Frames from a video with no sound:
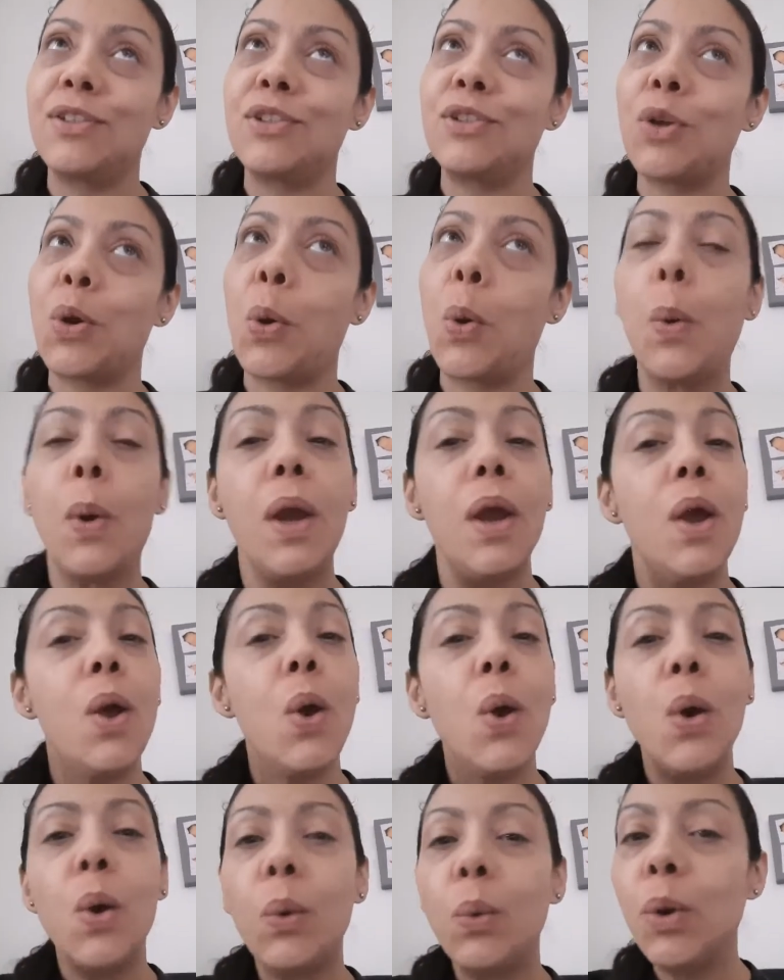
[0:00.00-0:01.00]
So
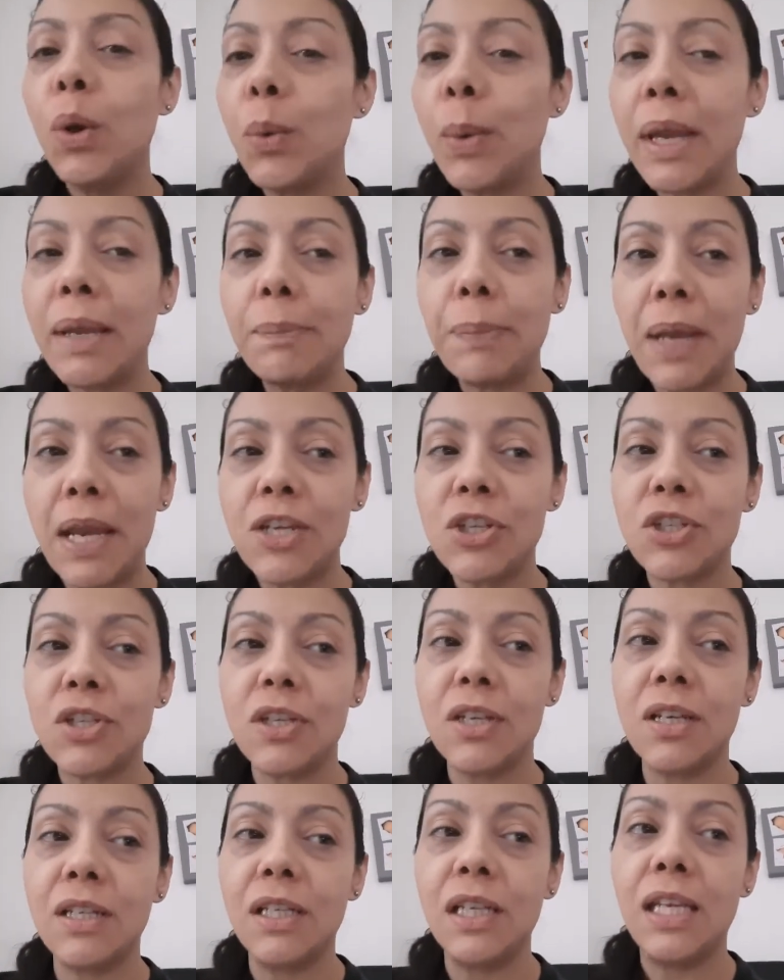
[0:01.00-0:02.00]
we'll wait
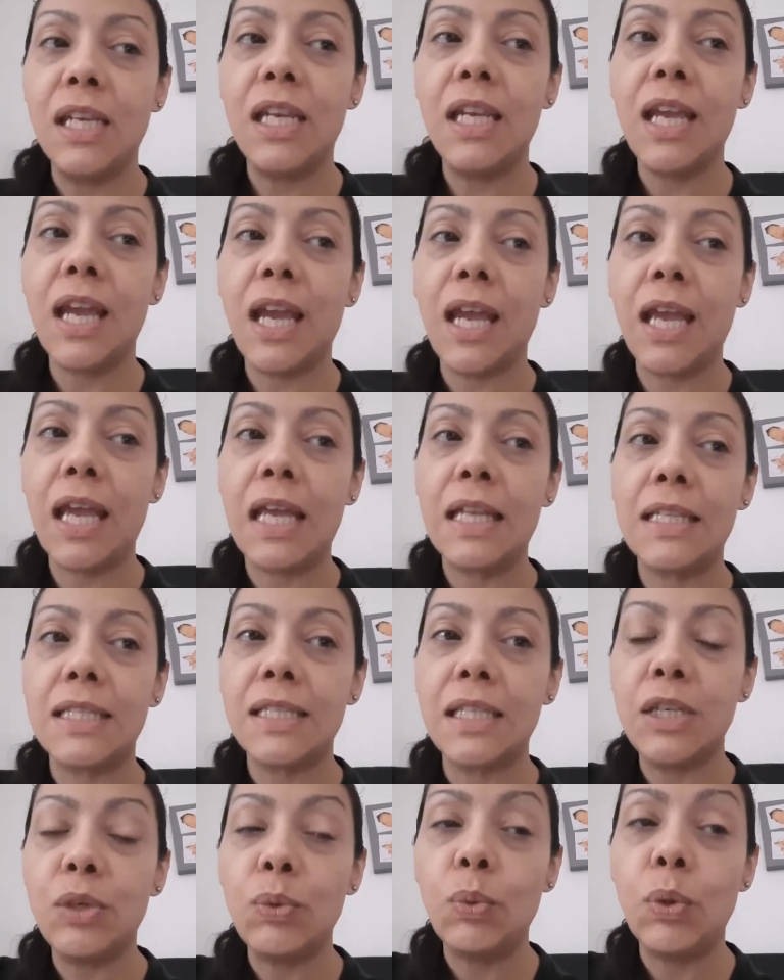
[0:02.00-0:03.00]
patiently and
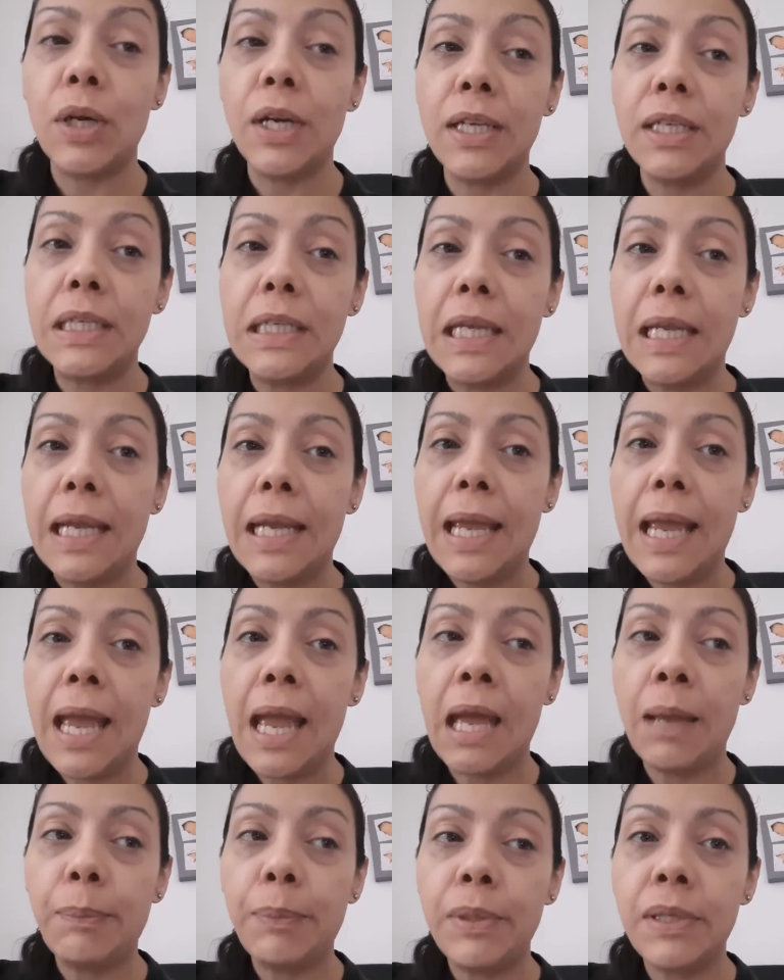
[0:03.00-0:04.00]
see what
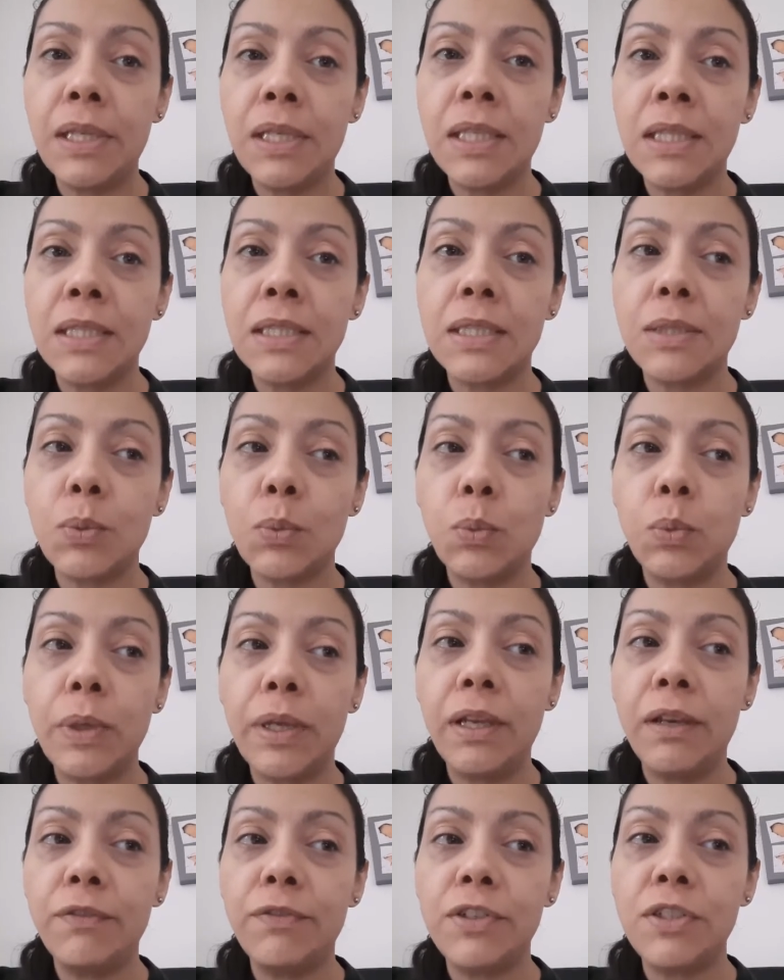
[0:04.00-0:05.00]
happens
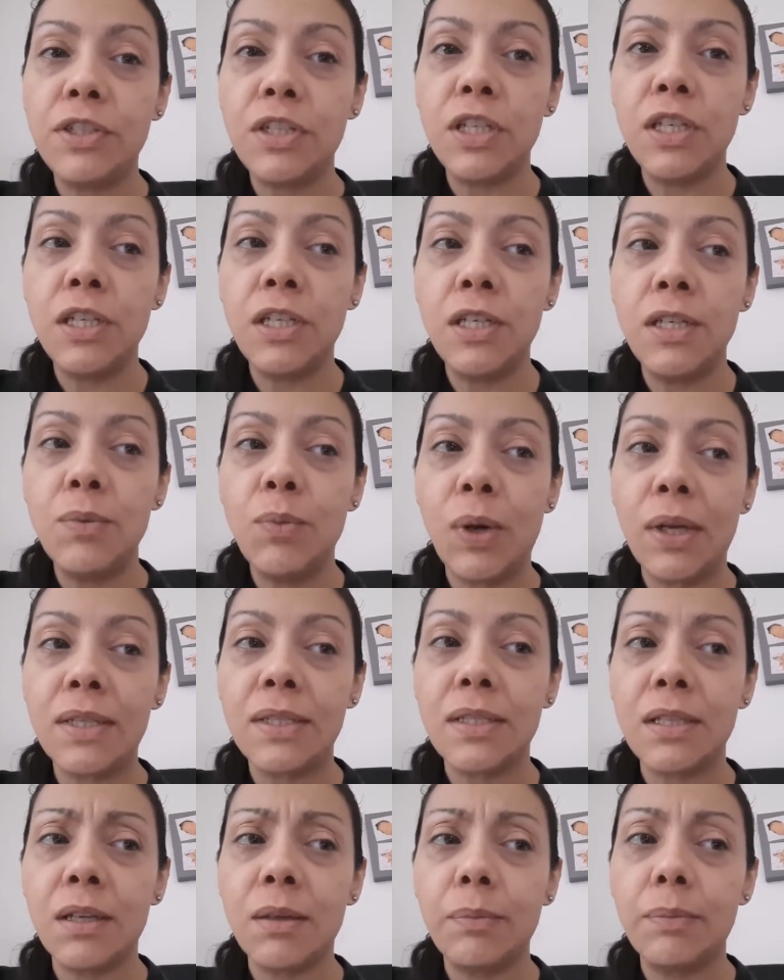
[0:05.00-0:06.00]
if she
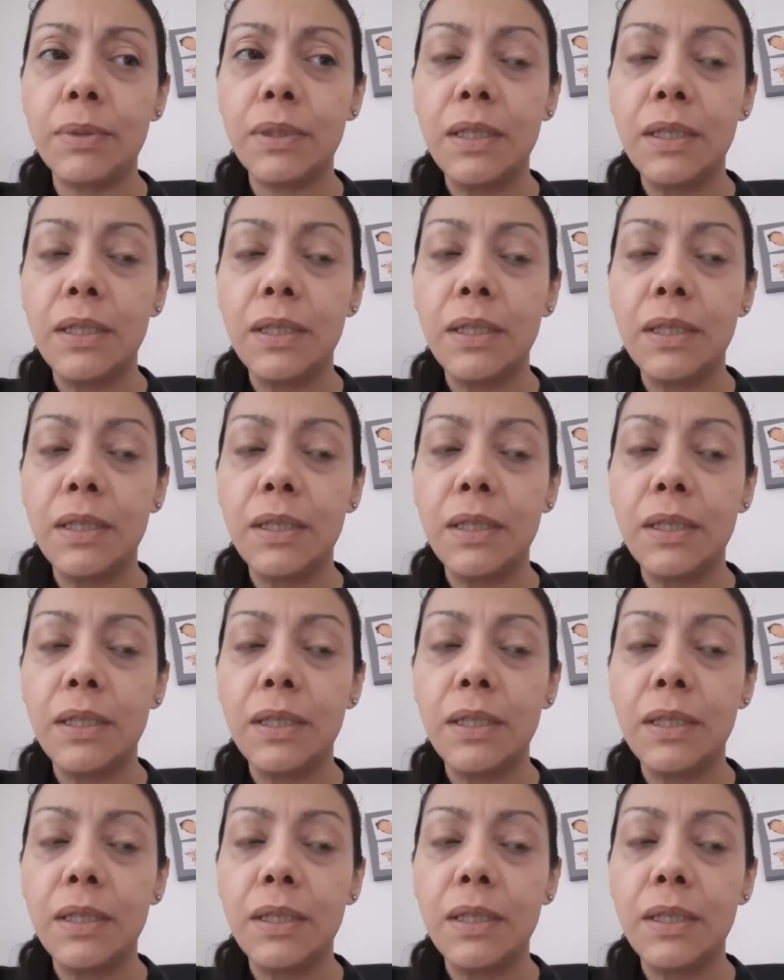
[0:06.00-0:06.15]
winds up